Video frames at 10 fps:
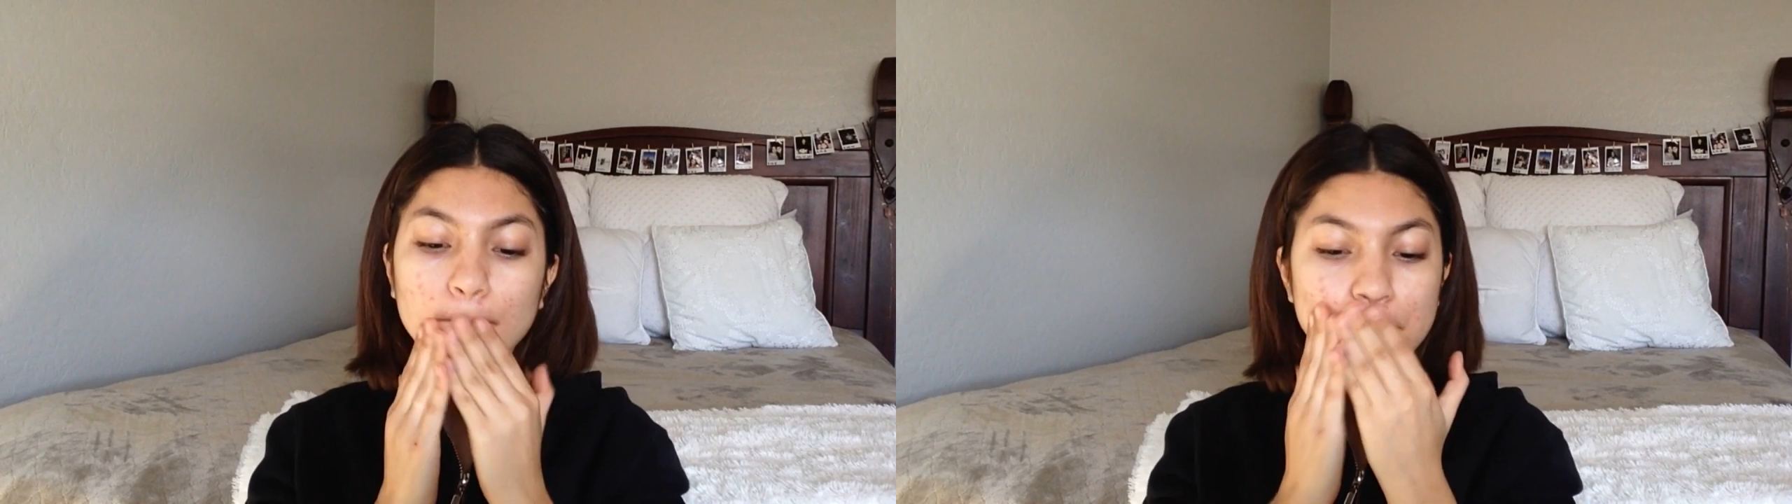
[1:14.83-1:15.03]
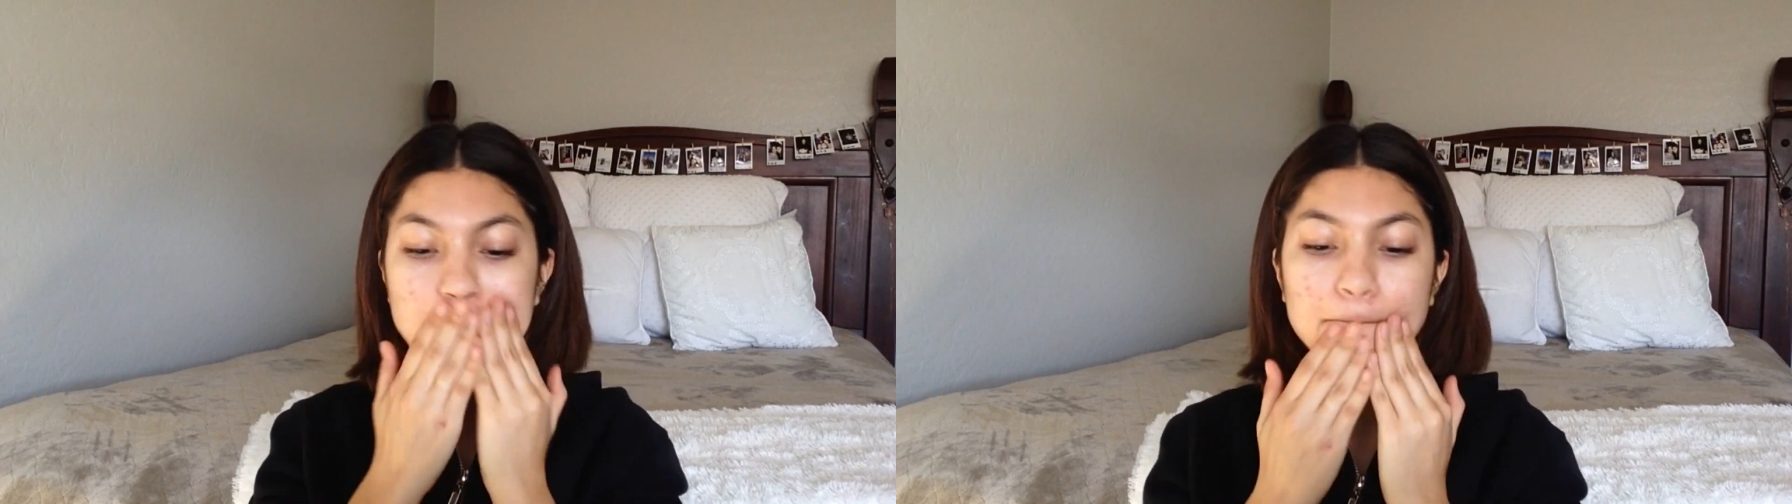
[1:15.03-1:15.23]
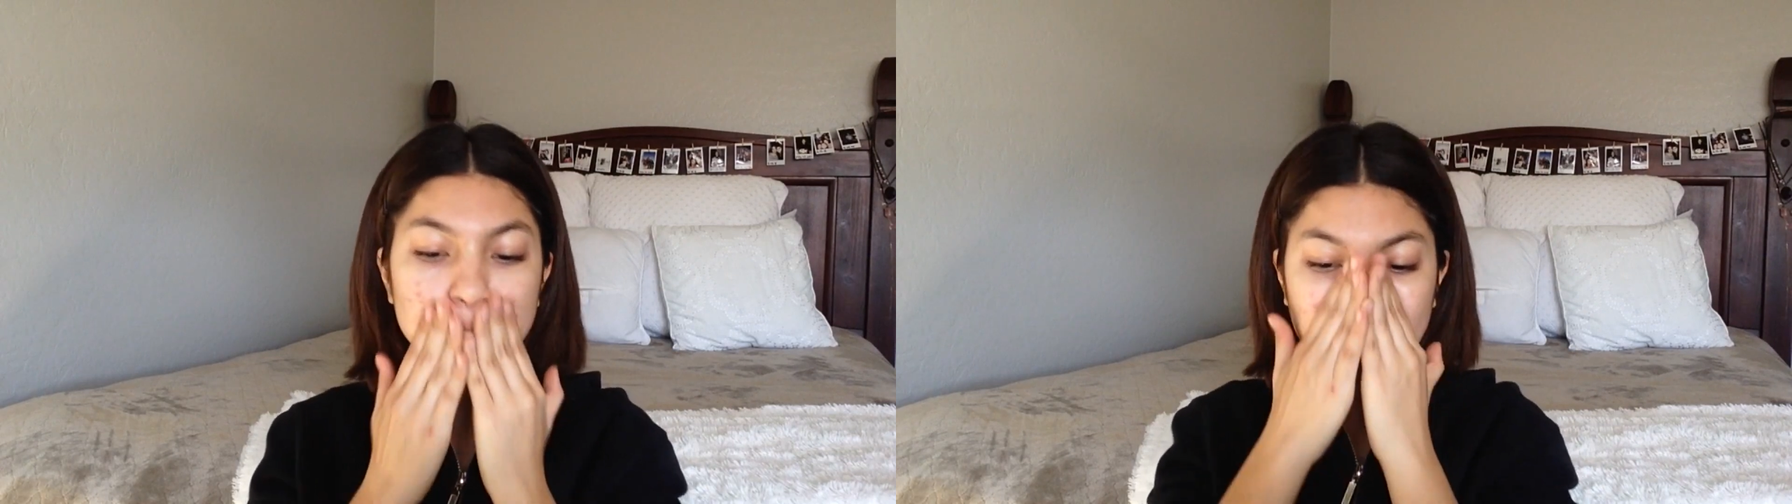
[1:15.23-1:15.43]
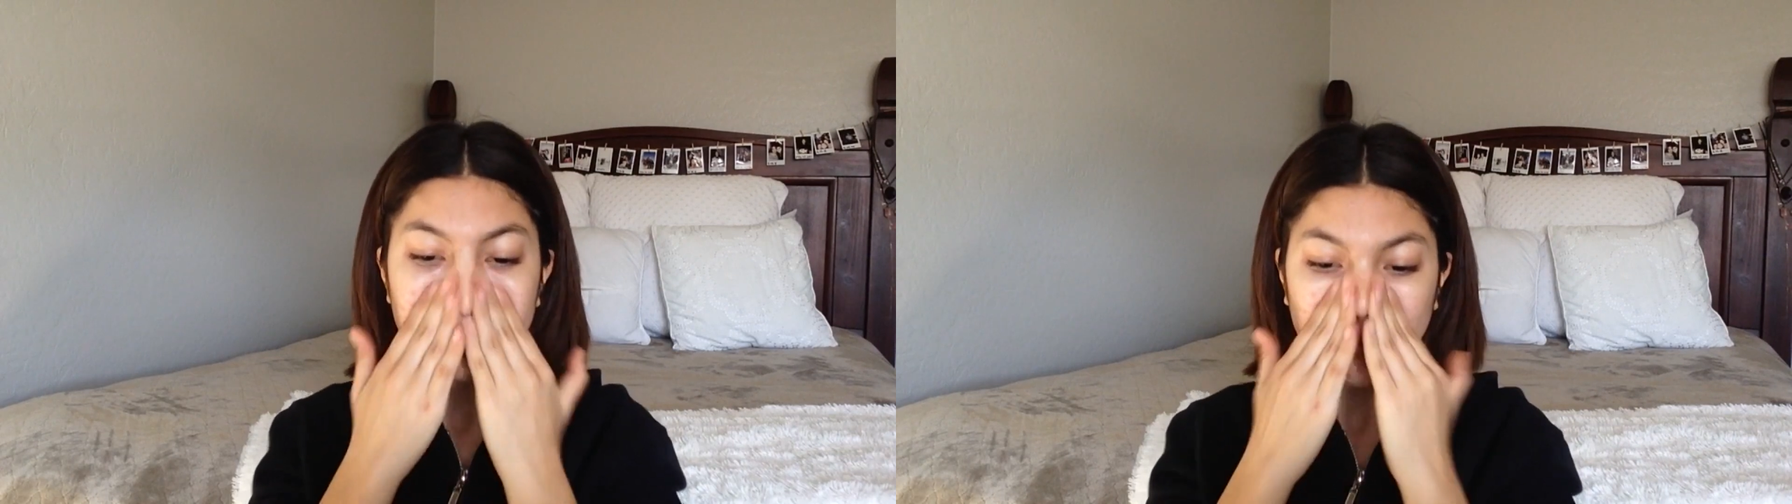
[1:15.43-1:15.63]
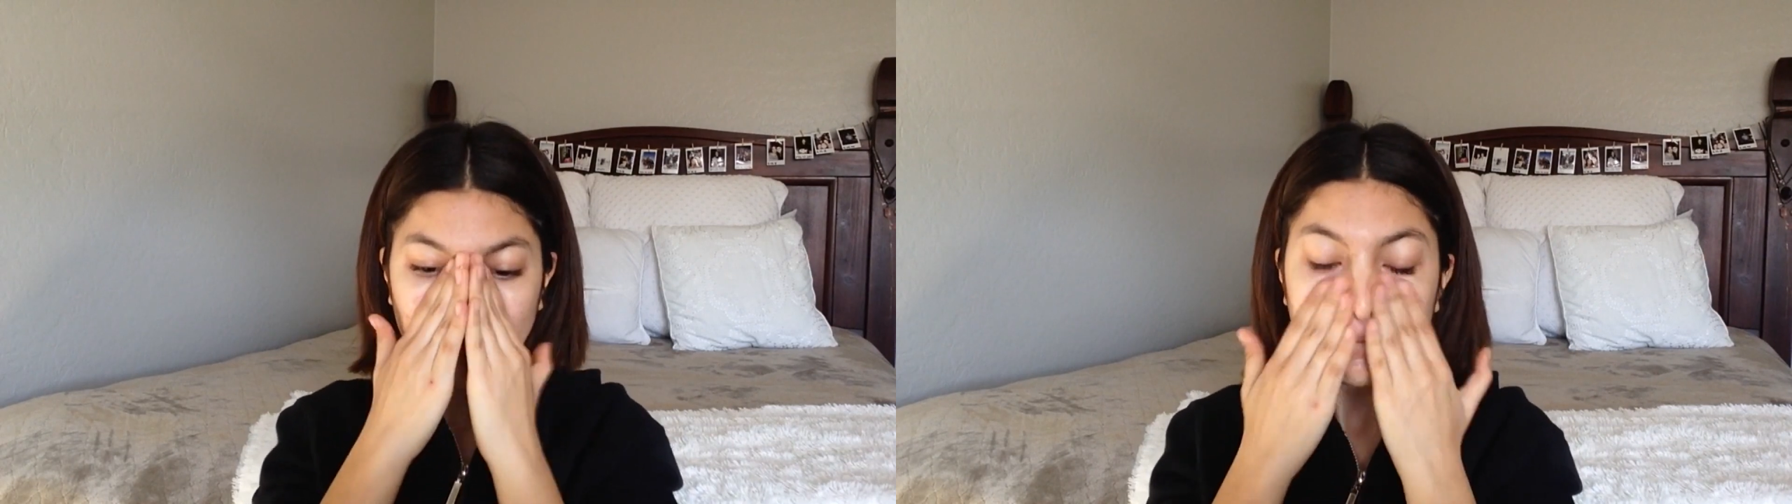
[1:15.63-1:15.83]
e.l.f.
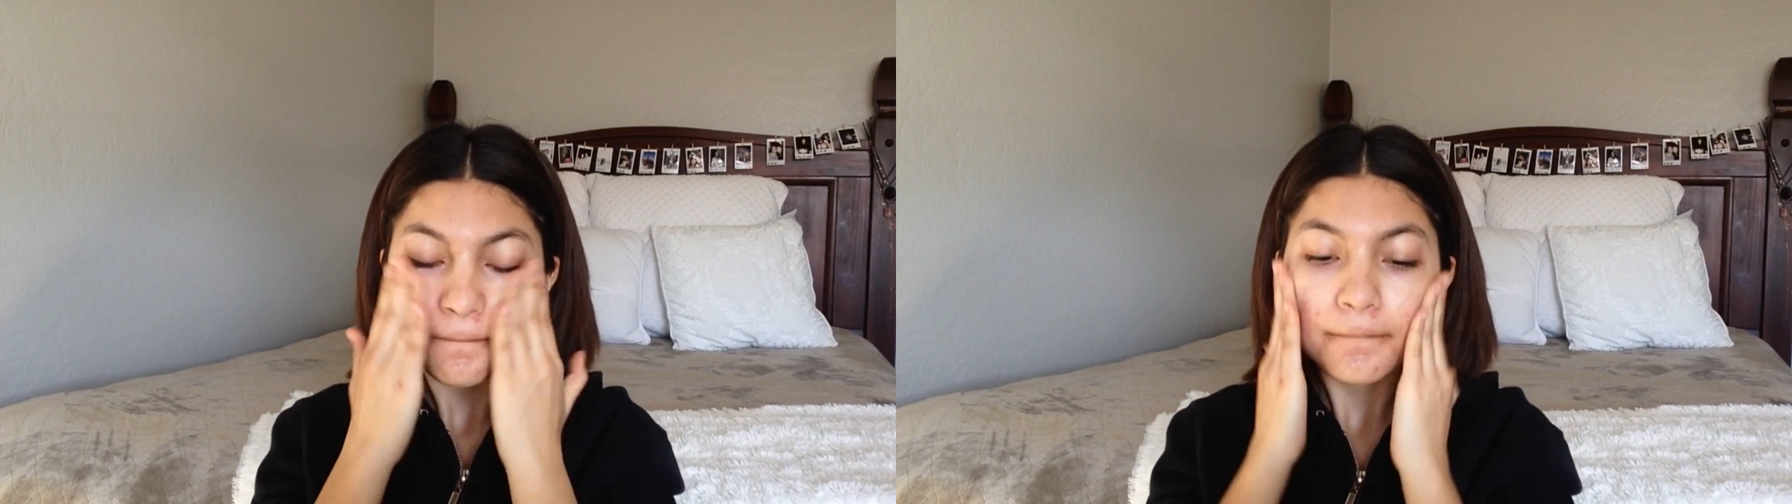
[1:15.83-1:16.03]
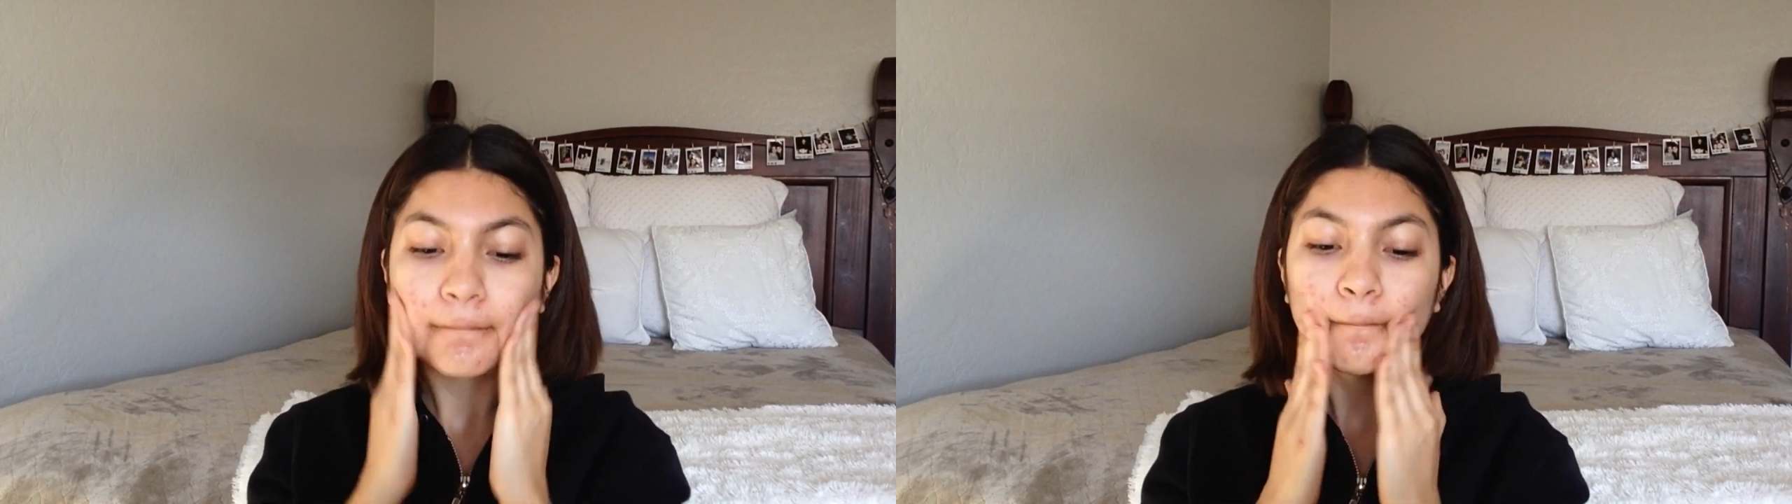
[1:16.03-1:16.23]
primer.